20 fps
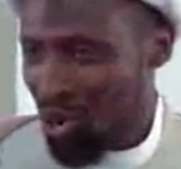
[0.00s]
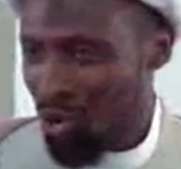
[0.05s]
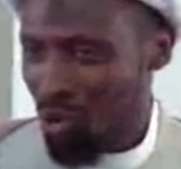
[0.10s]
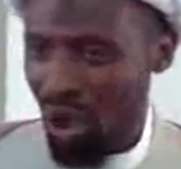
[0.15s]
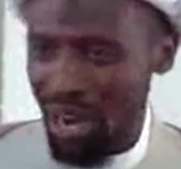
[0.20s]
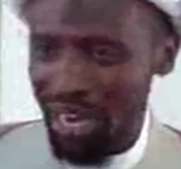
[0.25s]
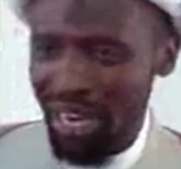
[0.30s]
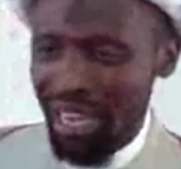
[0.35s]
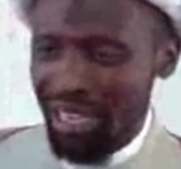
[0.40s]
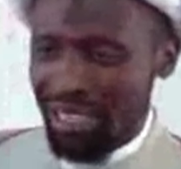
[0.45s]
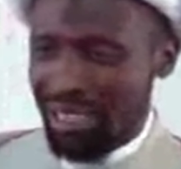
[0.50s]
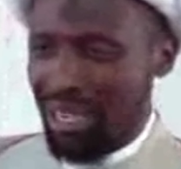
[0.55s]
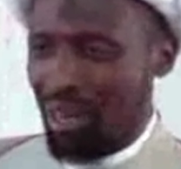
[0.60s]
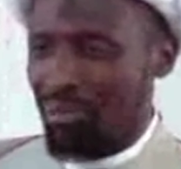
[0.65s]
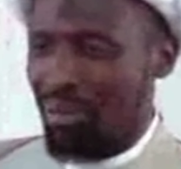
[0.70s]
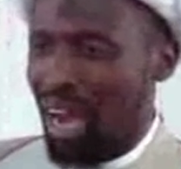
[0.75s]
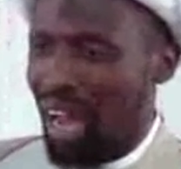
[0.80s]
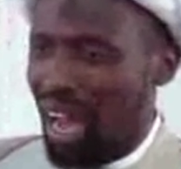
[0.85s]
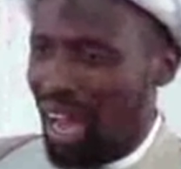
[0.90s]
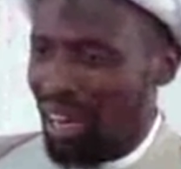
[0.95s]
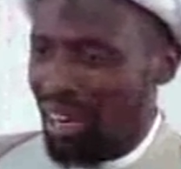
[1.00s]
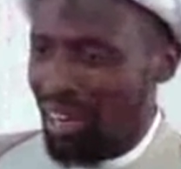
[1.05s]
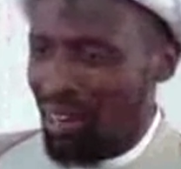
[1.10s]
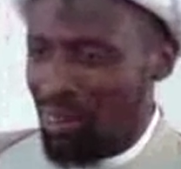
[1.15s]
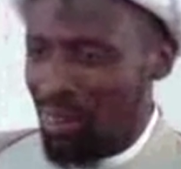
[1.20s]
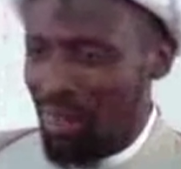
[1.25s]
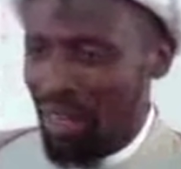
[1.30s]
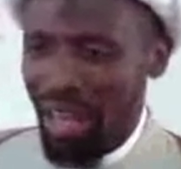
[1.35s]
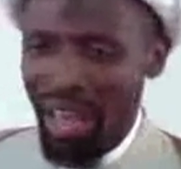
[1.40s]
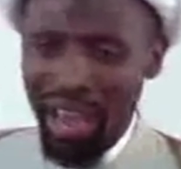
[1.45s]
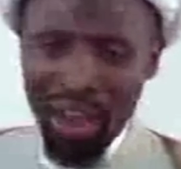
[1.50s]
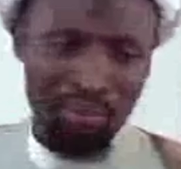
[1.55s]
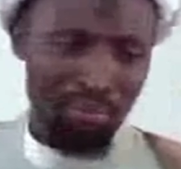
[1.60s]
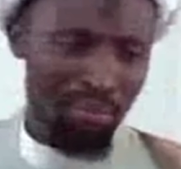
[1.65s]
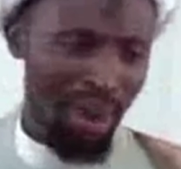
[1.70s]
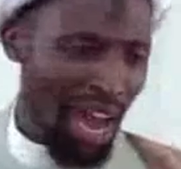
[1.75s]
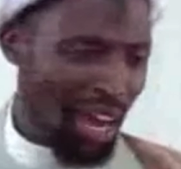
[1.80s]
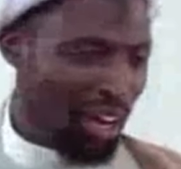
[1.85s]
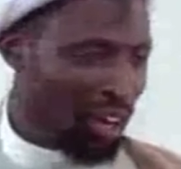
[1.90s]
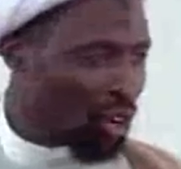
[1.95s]
When there is a
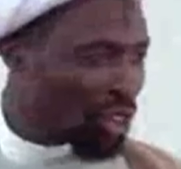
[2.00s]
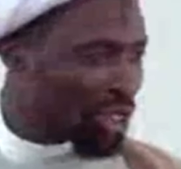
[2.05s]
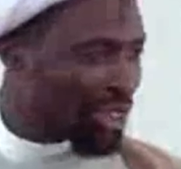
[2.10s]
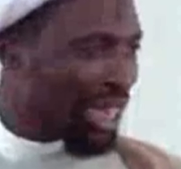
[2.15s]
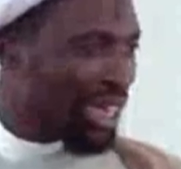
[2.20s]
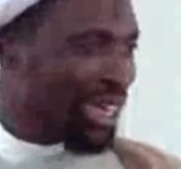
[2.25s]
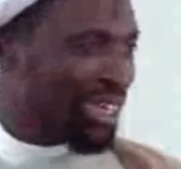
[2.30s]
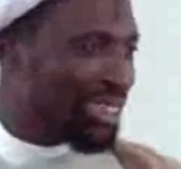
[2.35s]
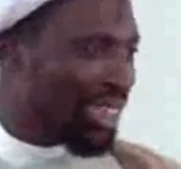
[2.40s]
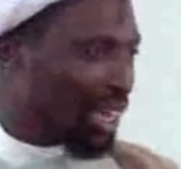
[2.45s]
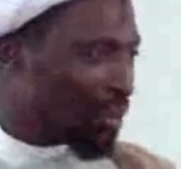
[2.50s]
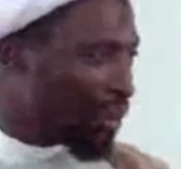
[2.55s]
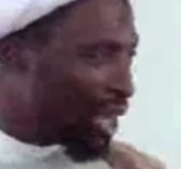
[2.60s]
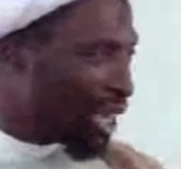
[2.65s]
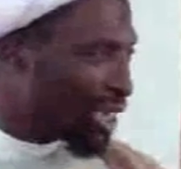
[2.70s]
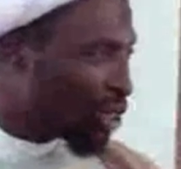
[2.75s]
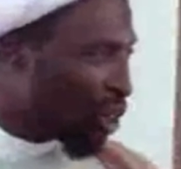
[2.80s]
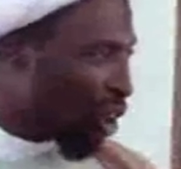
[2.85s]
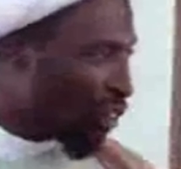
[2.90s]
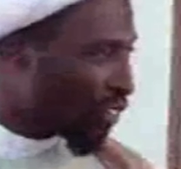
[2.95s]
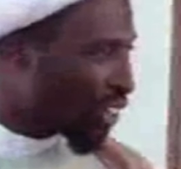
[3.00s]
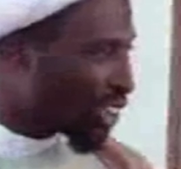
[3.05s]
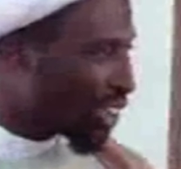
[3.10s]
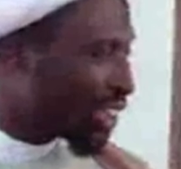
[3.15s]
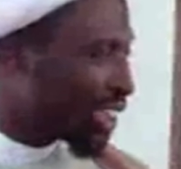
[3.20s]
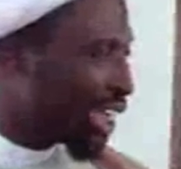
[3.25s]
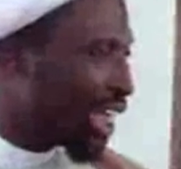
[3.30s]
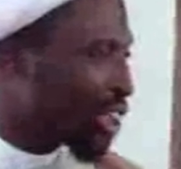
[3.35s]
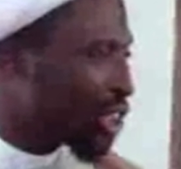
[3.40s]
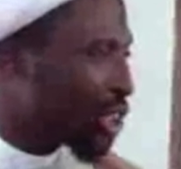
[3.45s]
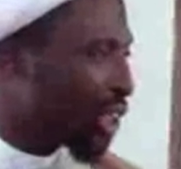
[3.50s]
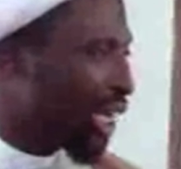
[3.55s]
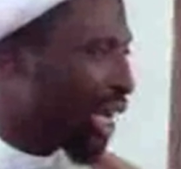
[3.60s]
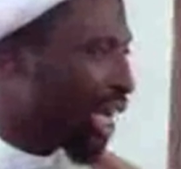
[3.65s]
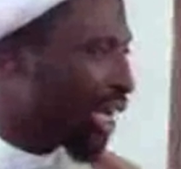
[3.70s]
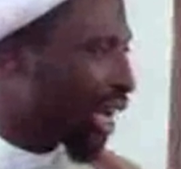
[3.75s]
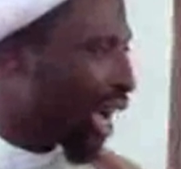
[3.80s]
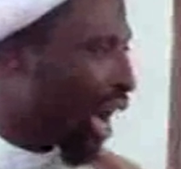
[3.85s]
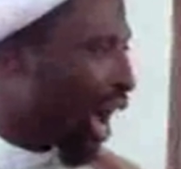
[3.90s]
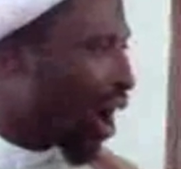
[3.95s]
man knows a little bit of recitation
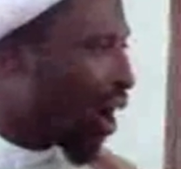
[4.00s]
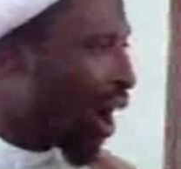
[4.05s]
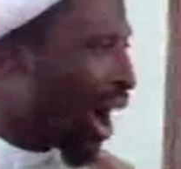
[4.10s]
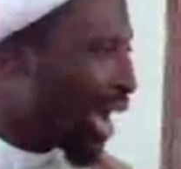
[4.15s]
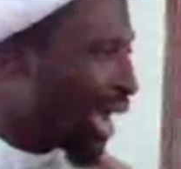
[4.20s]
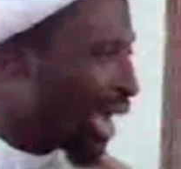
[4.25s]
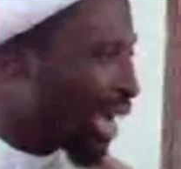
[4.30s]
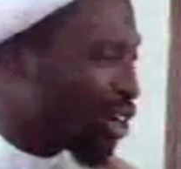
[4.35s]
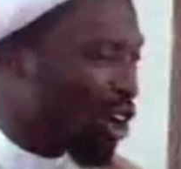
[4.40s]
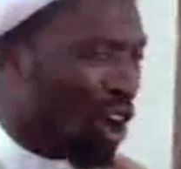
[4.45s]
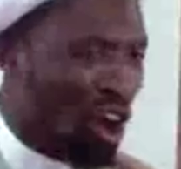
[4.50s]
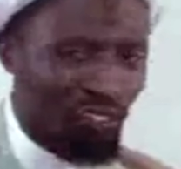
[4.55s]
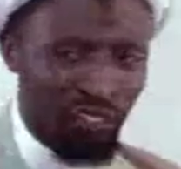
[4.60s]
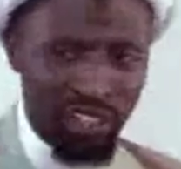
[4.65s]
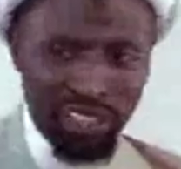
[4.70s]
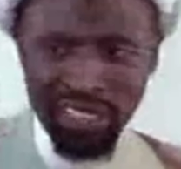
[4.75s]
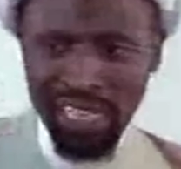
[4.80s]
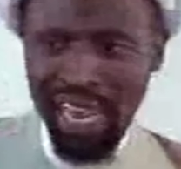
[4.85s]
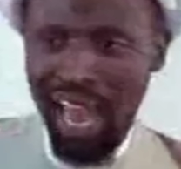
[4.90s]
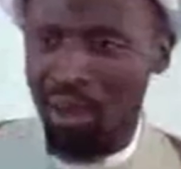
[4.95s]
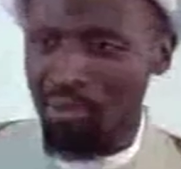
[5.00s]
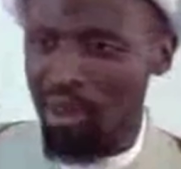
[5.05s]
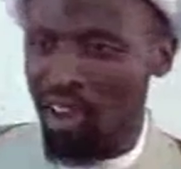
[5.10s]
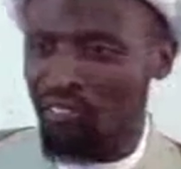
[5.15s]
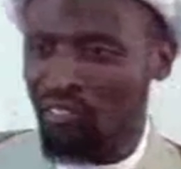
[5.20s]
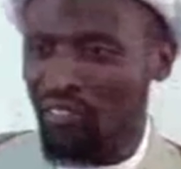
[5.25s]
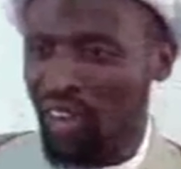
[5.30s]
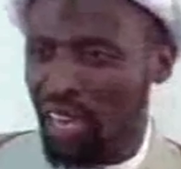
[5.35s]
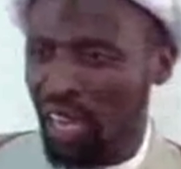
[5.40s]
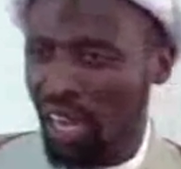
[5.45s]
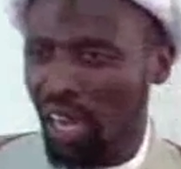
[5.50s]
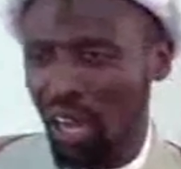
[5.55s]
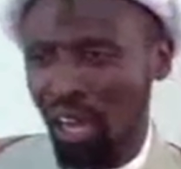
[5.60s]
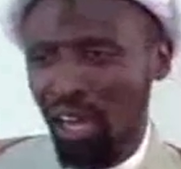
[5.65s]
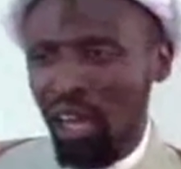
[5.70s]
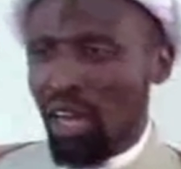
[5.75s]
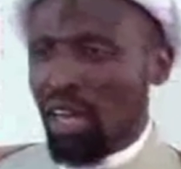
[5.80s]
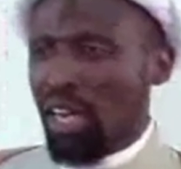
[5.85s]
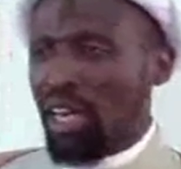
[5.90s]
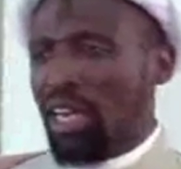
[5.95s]
and qawaid of Islam and fiqh,